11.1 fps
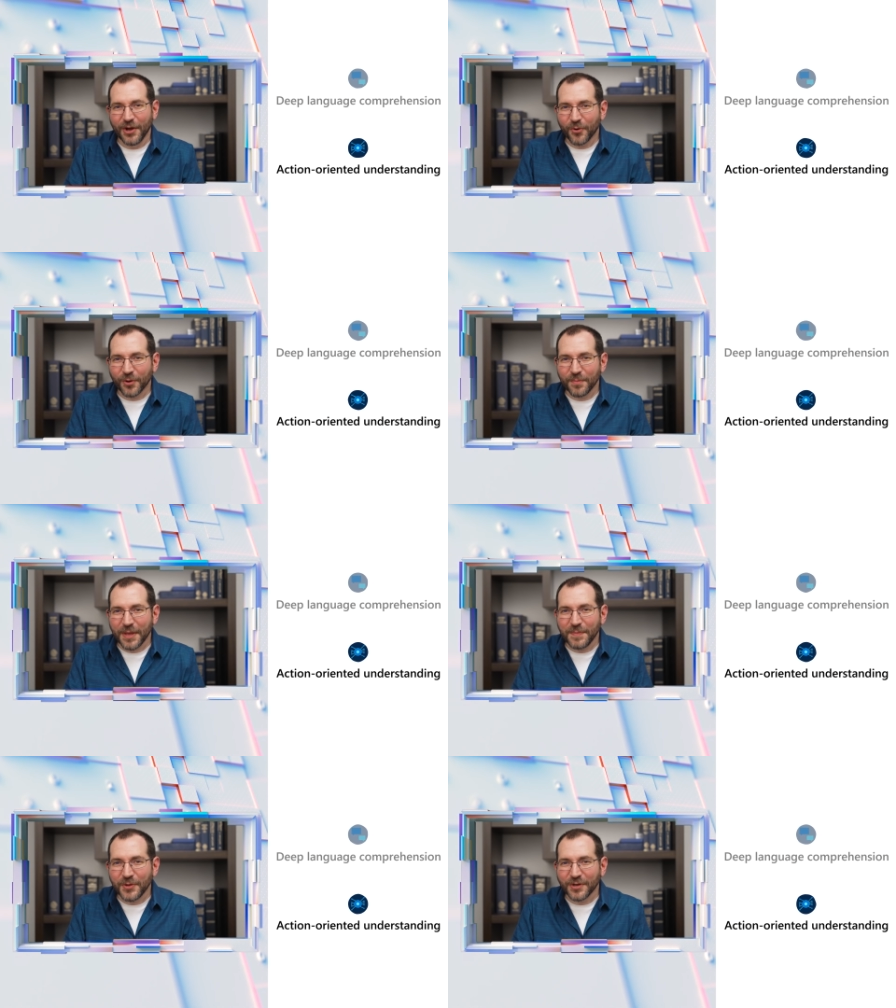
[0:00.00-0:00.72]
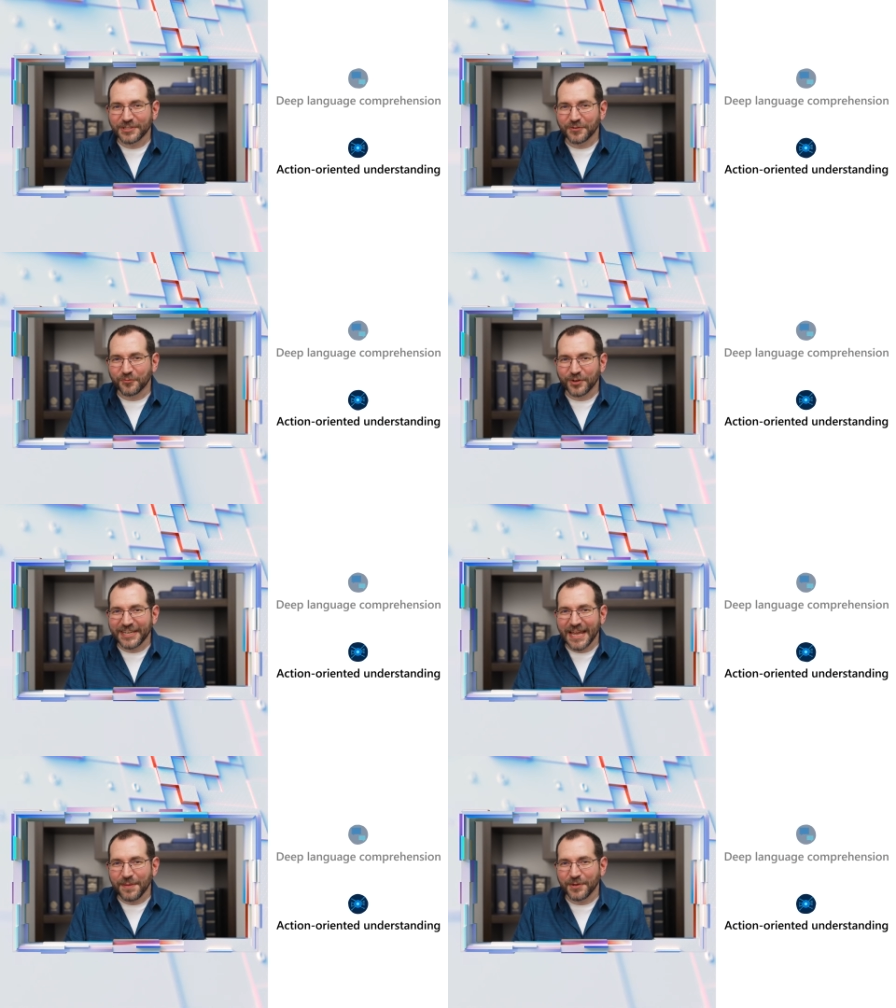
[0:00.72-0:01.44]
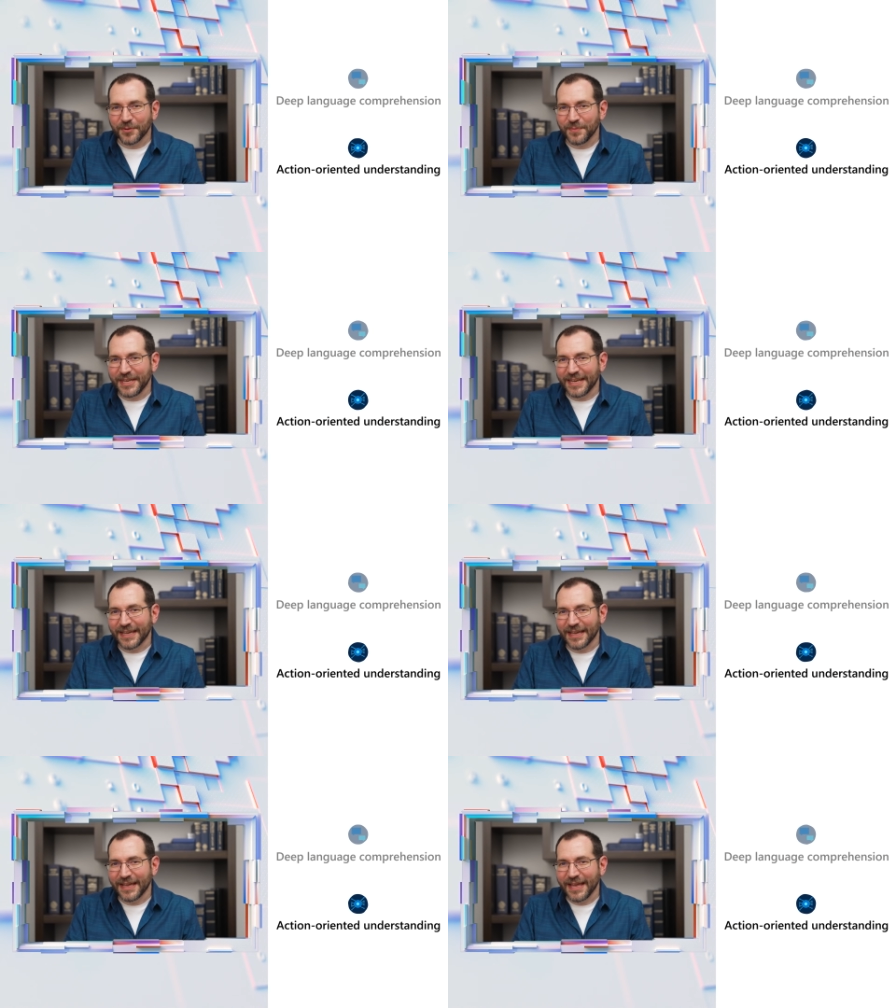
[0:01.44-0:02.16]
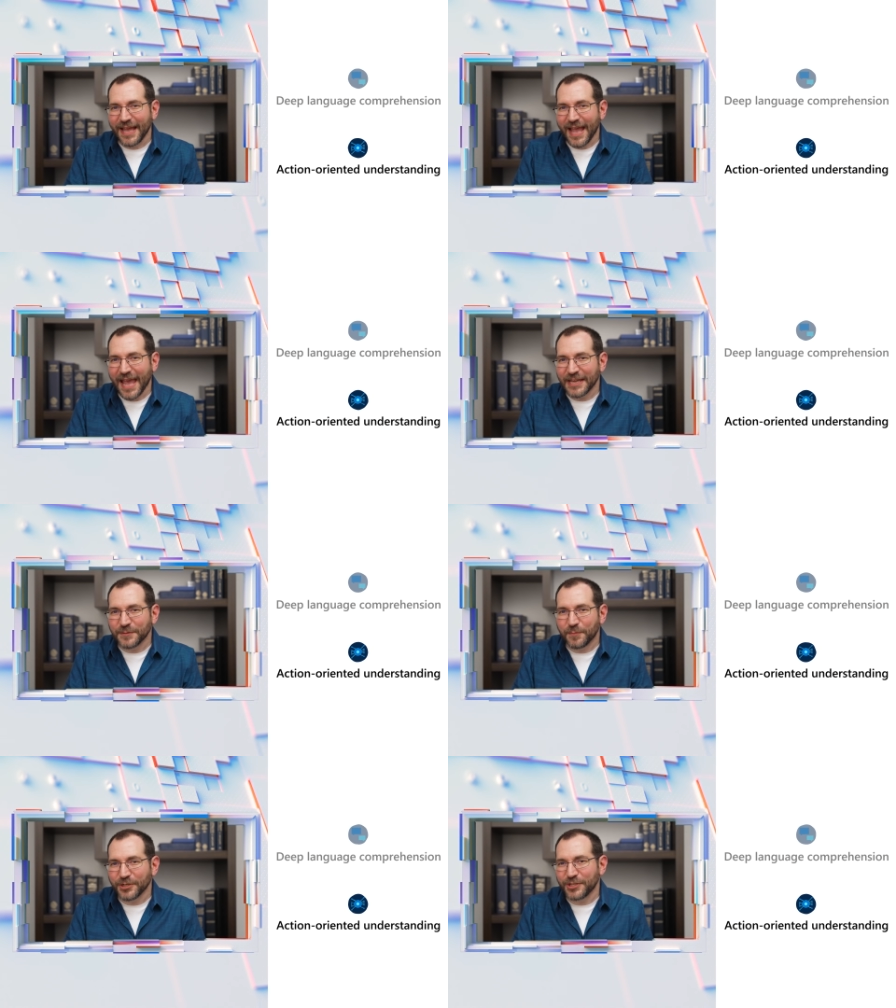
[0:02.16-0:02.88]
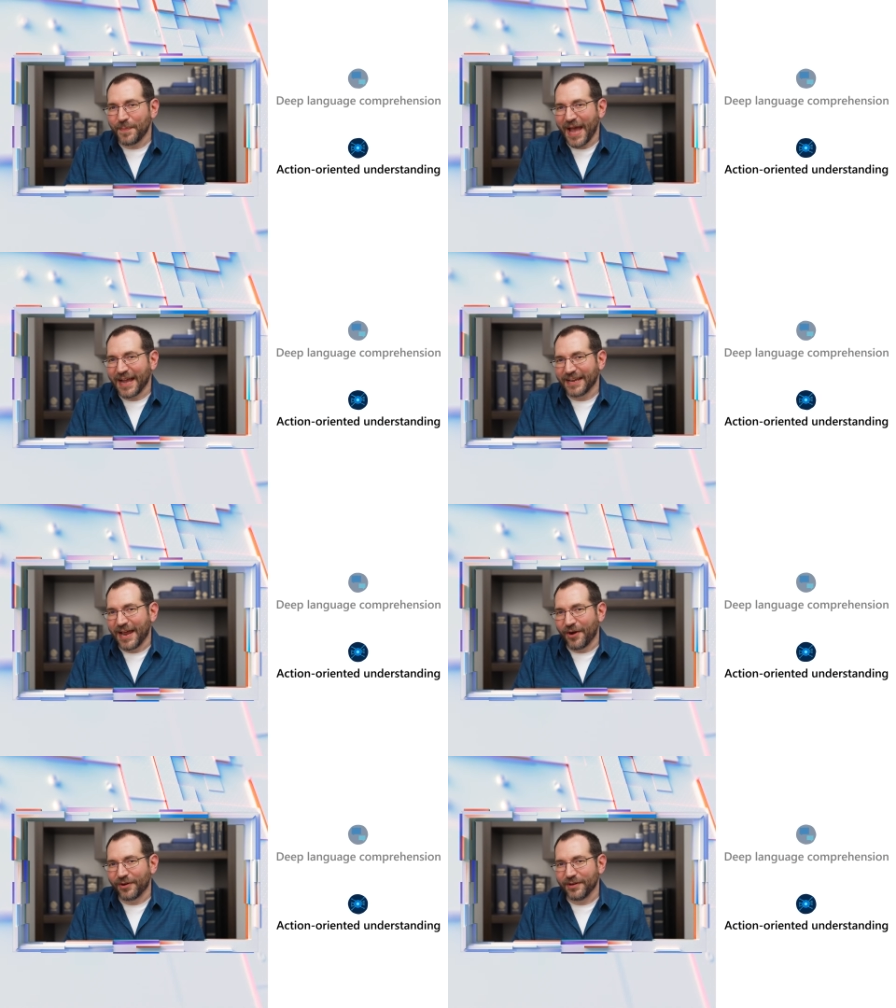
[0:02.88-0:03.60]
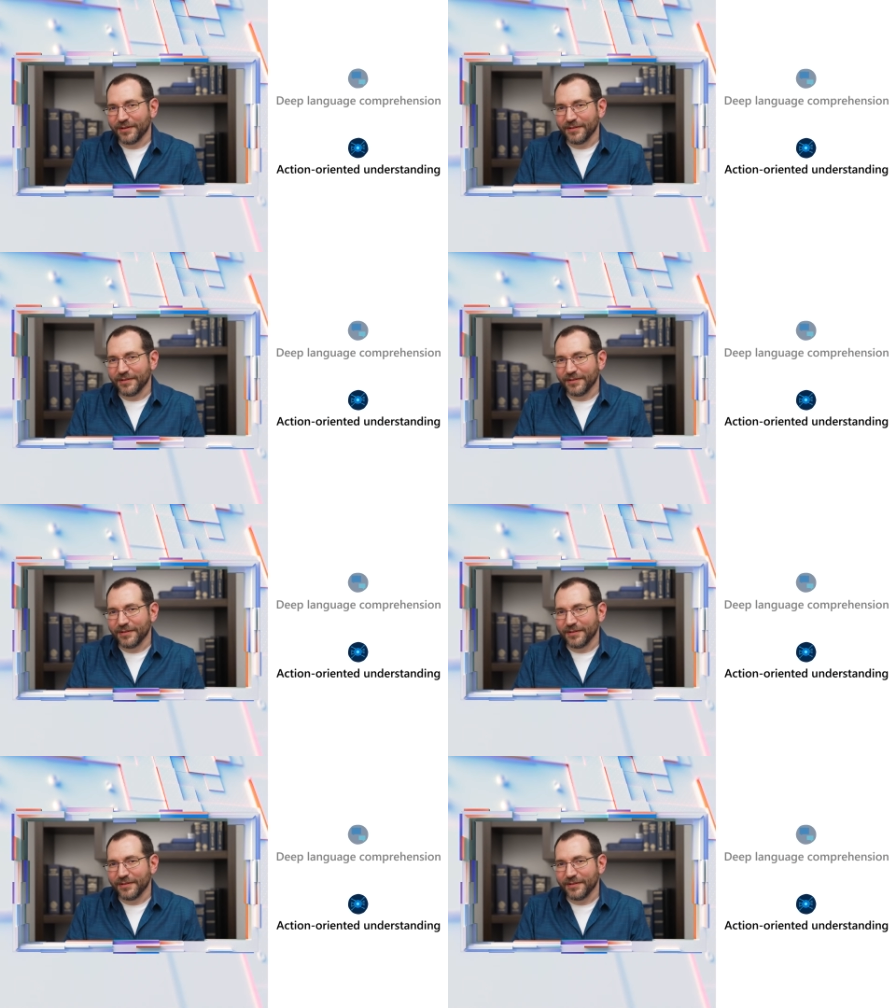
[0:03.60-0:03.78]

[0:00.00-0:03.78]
Or maybe you want to rename your meeting and push it back an hour.